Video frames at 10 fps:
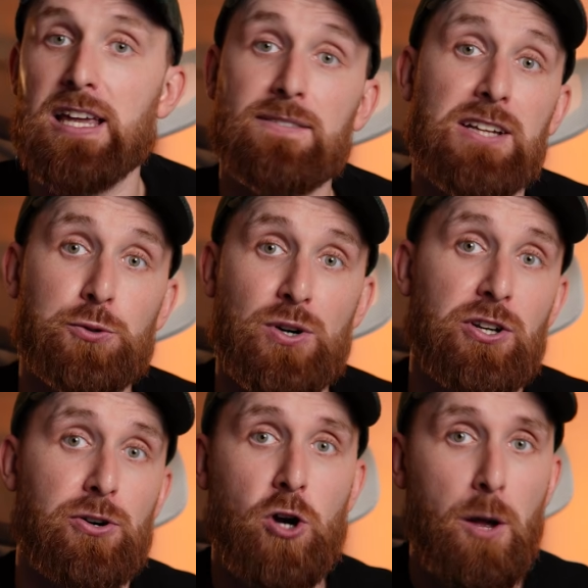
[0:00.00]
If the trader
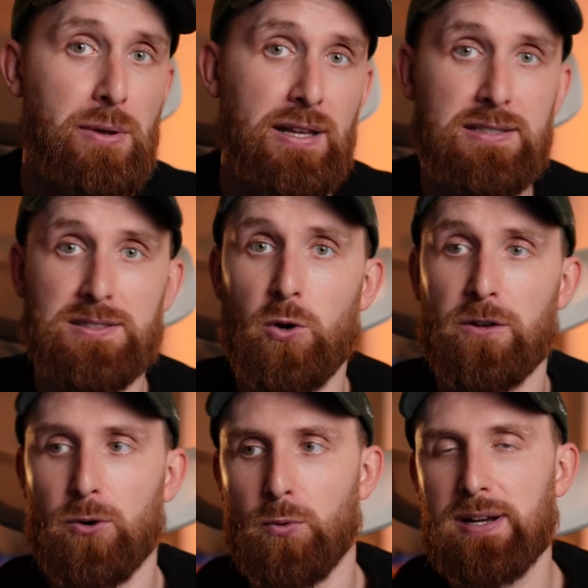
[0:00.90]
you're copying is going
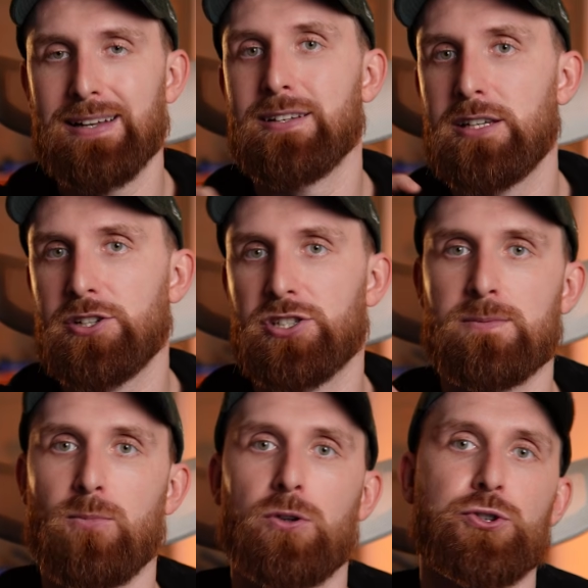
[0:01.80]
for really niche
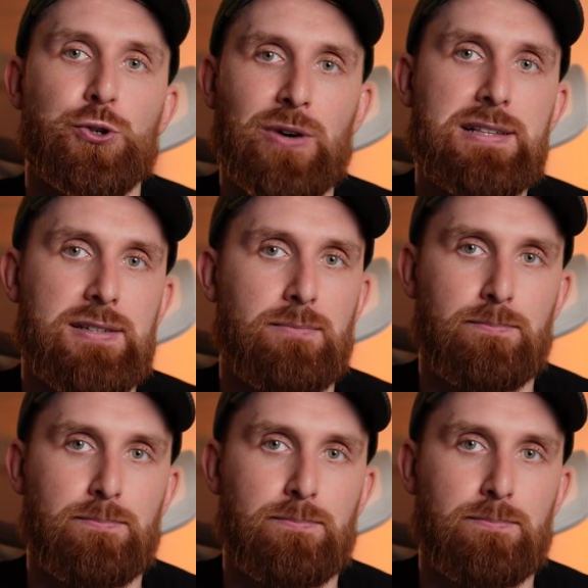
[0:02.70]
small trades and